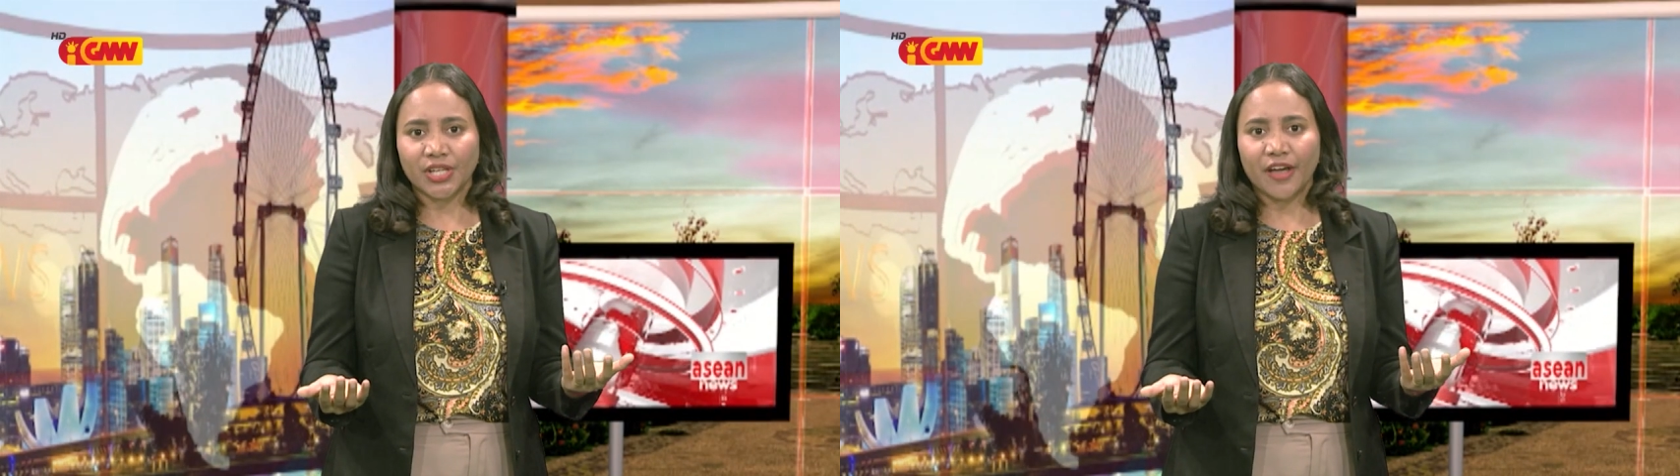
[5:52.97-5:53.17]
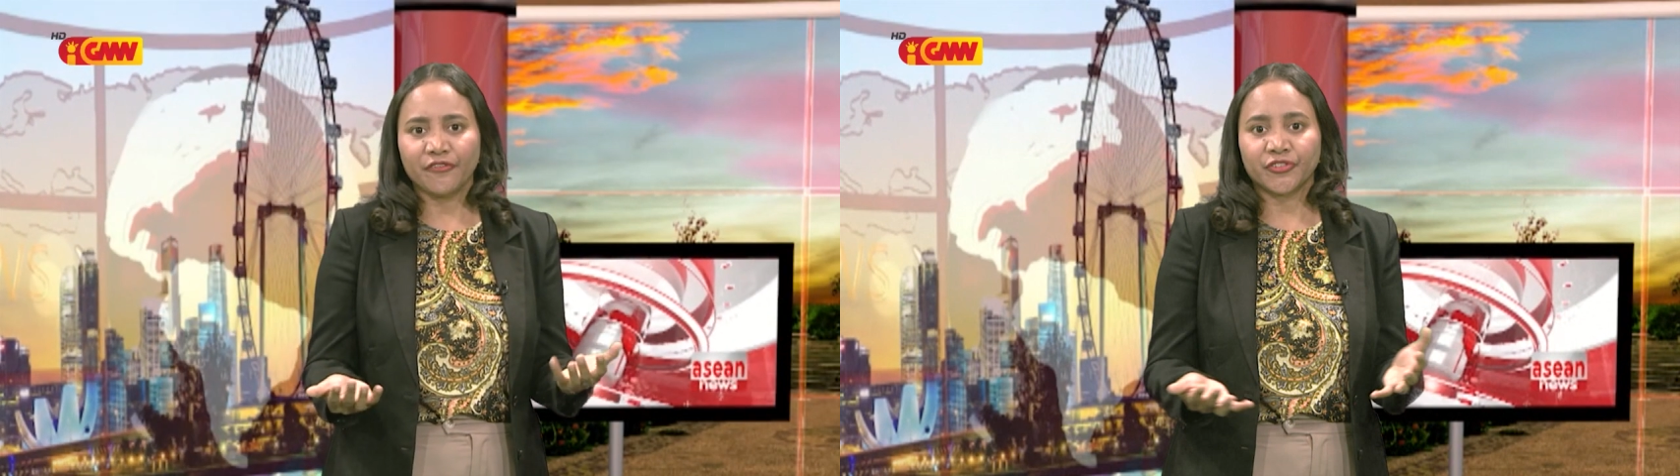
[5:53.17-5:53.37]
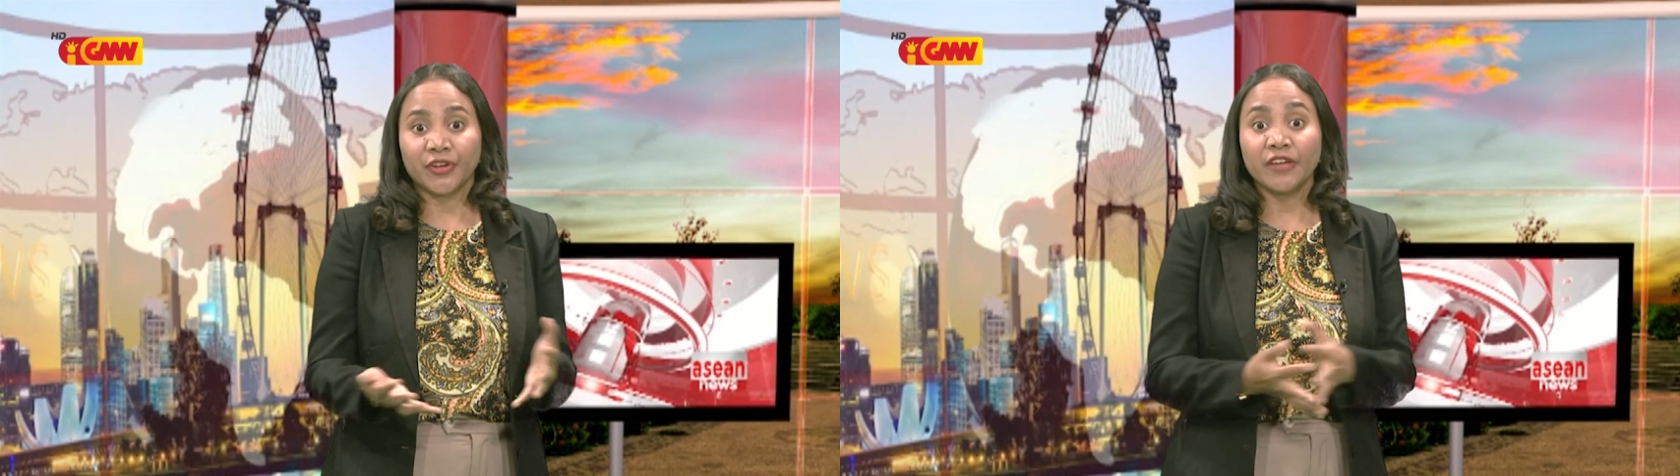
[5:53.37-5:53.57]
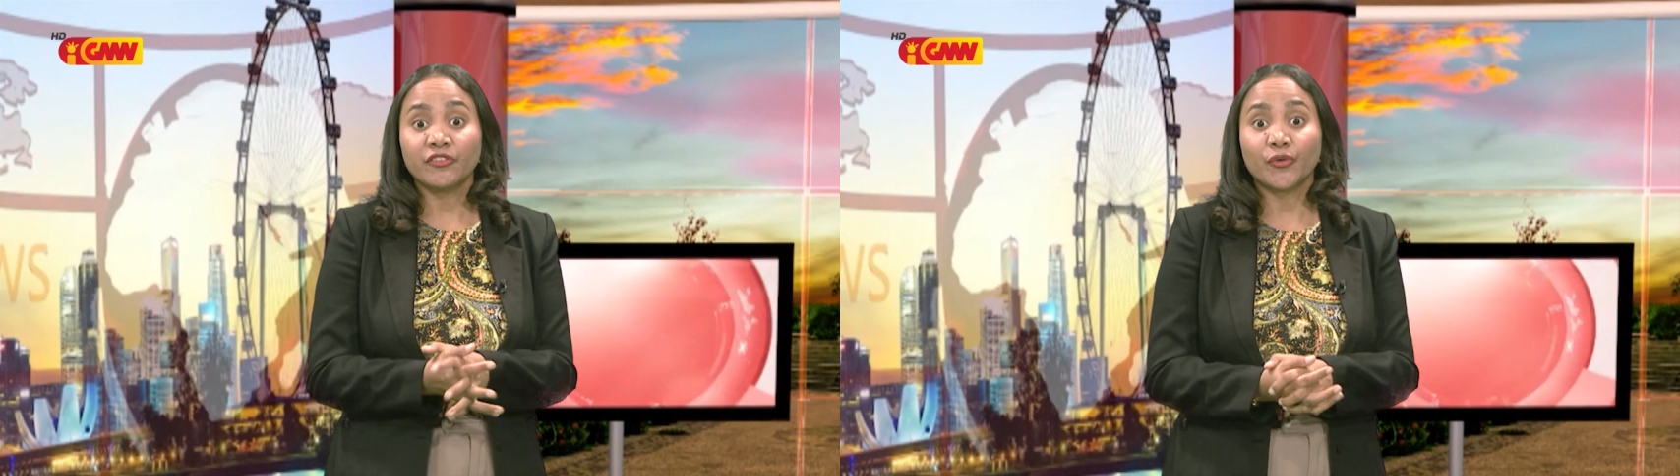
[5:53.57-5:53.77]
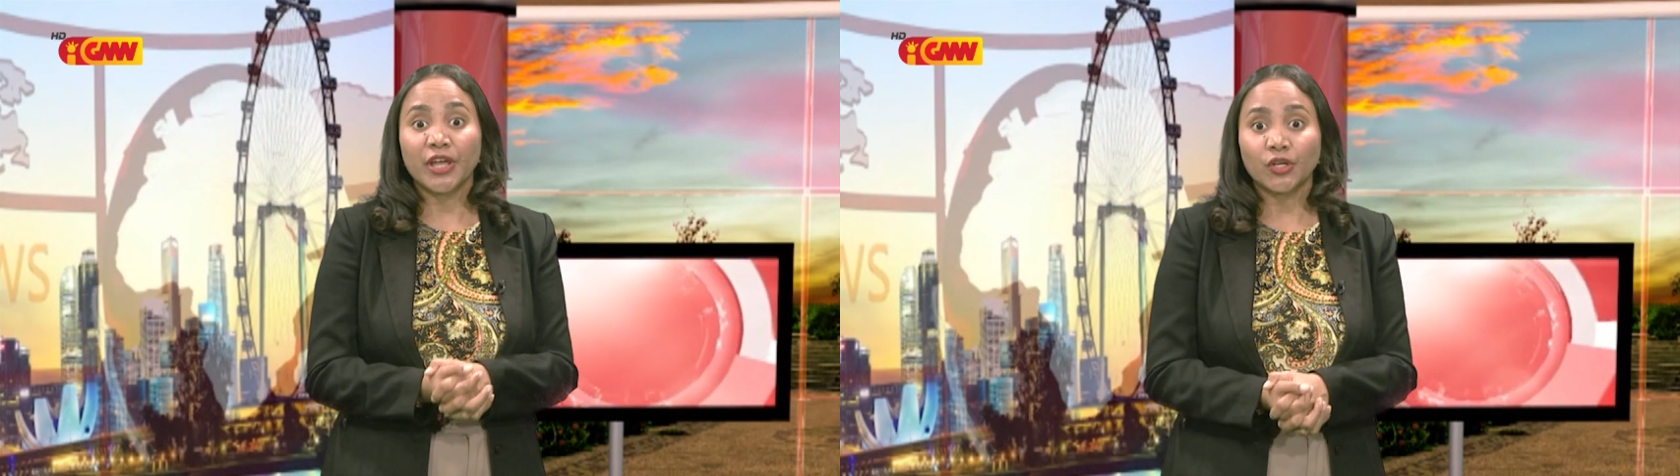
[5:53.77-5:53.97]
after heavy
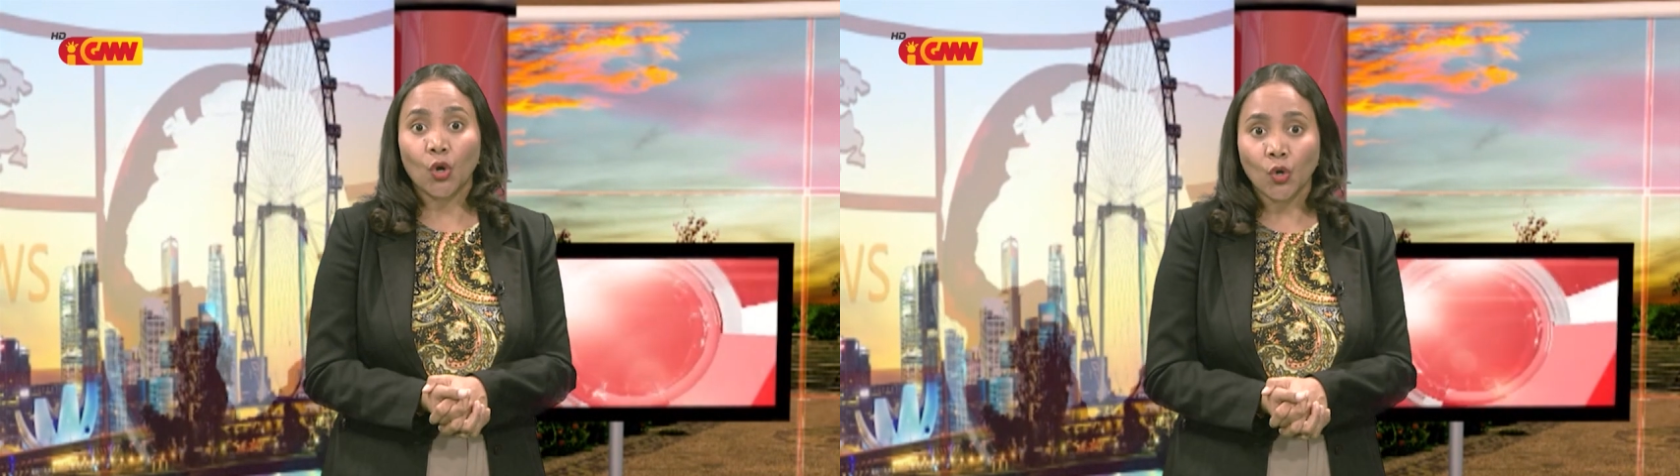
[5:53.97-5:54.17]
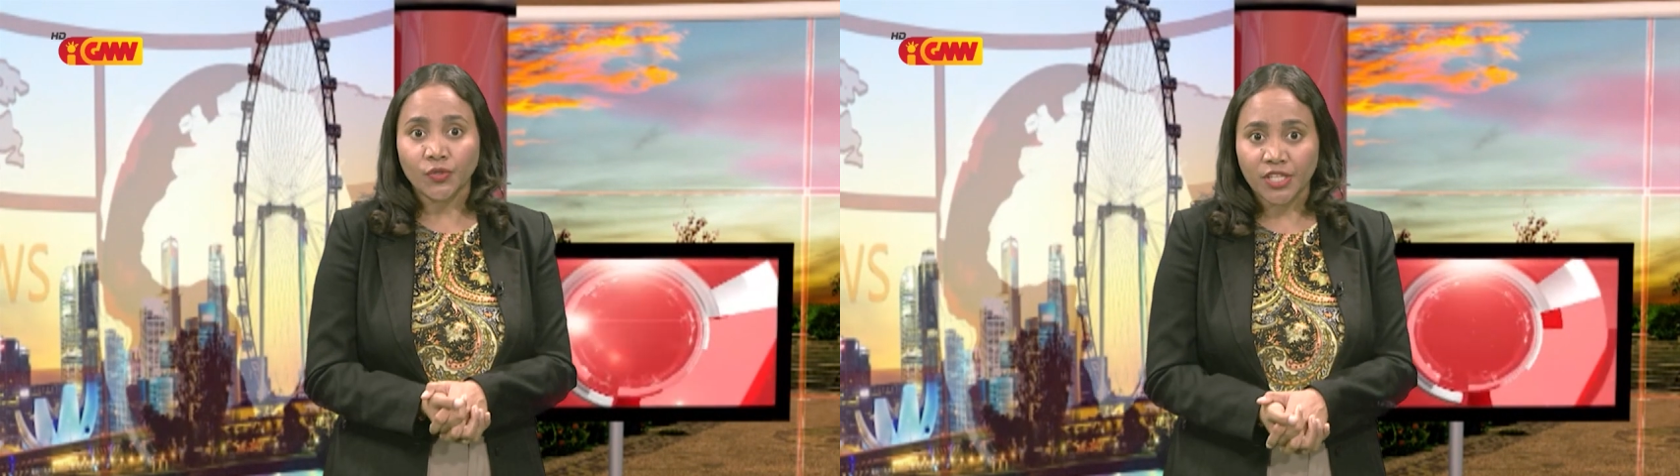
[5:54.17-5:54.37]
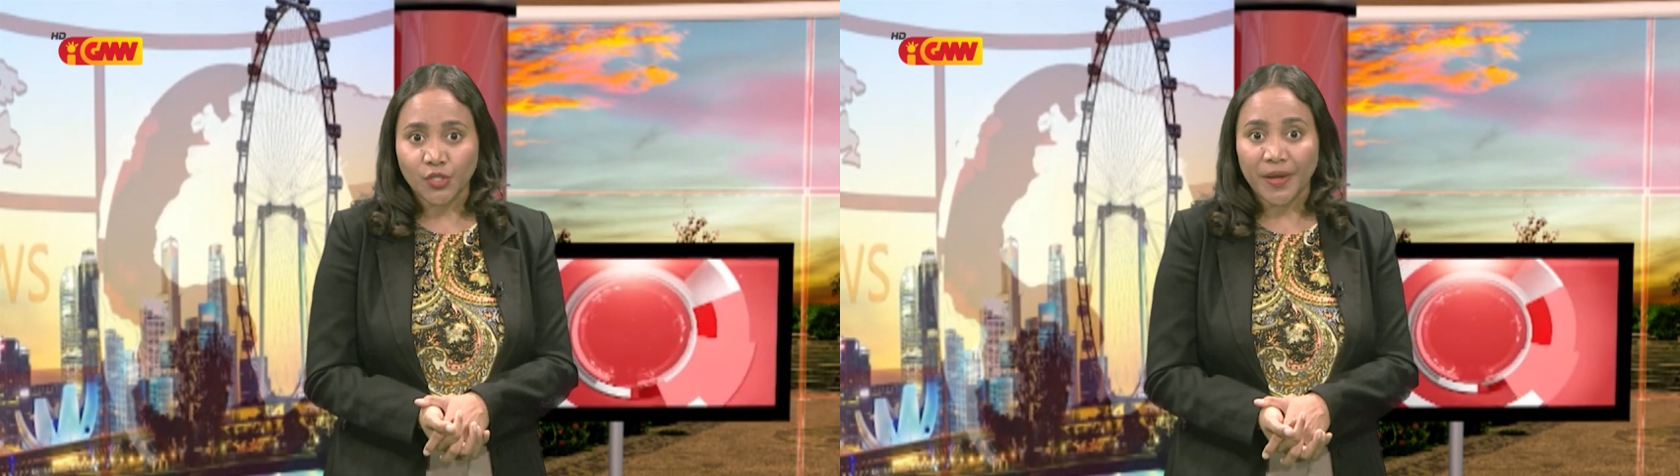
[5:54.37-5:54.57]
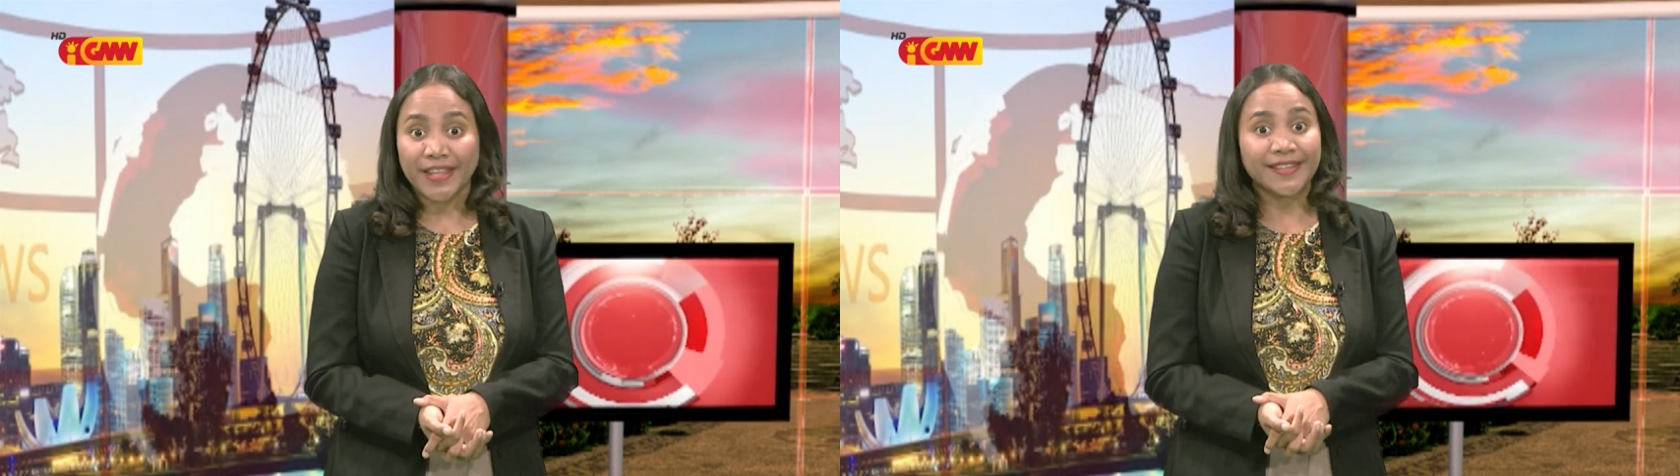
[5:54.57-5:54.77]
rain caused by